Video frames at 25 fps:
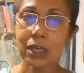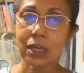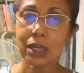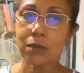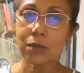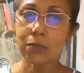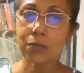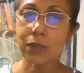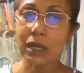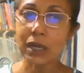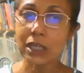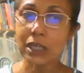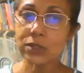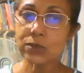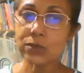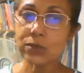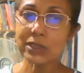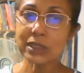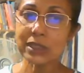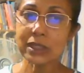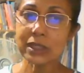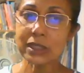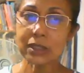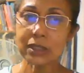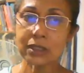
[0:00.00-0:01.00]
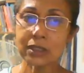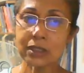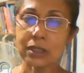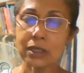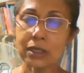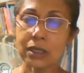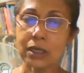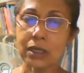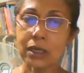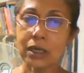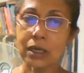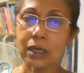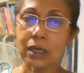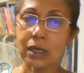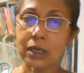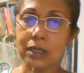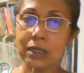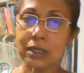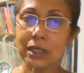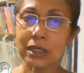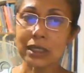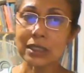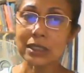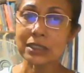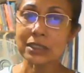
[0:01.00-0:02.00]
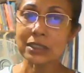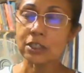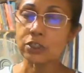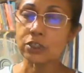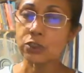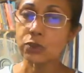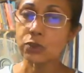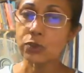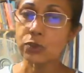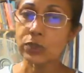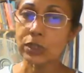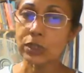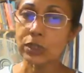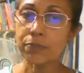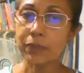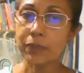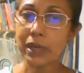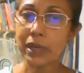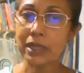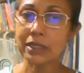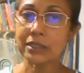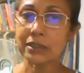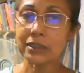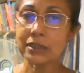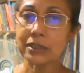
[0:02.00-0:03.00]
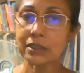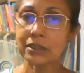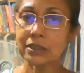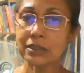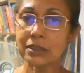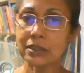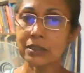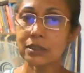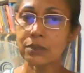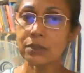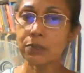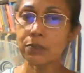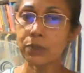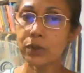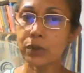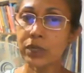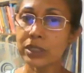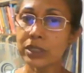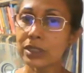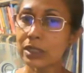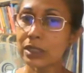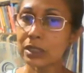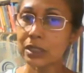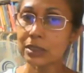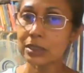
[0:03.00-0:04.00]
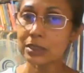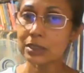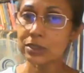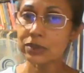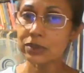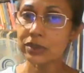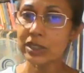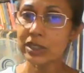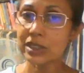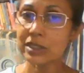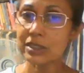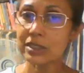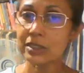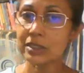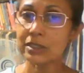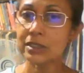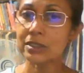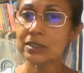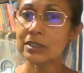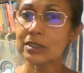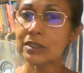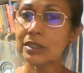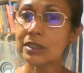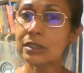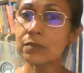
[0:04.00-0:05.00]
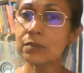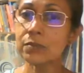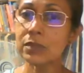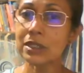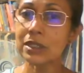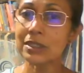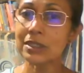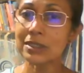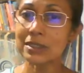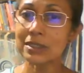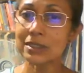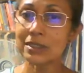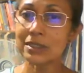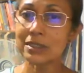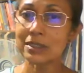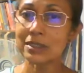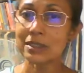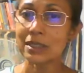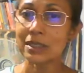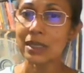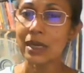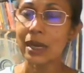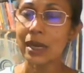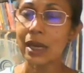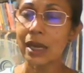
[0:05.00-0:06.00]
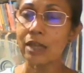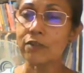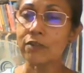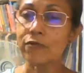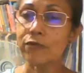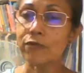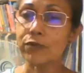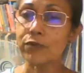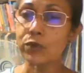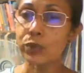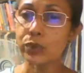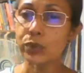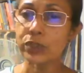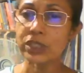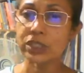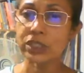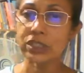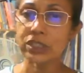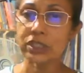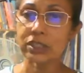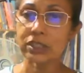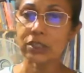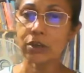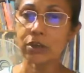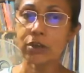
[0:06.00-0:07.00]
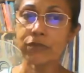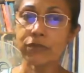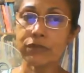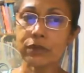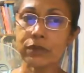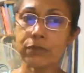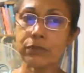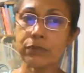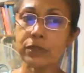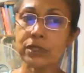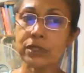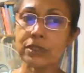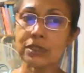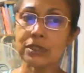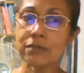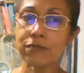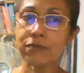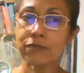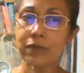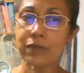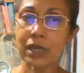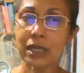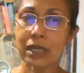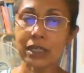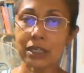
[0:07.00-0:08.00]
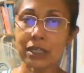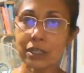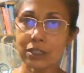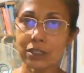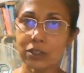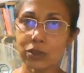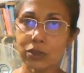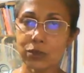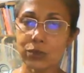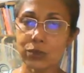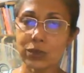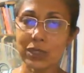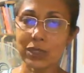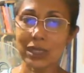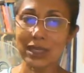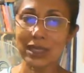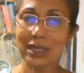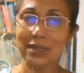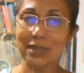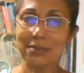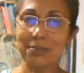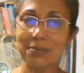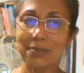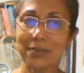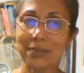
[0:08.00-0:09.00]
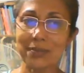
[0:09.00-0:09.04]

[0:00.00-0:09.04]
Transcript: By using these two comparisons, the poet illustrates the seamlessness and fluidity of the bird's flight through the air.